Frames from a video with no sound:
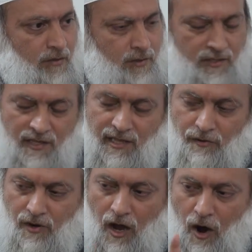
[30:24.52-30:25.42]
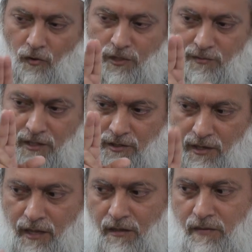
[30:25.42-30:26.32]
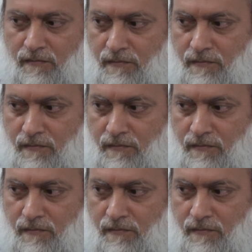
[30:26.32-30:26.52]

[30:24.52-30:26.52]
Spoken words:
He says, and they will always be together.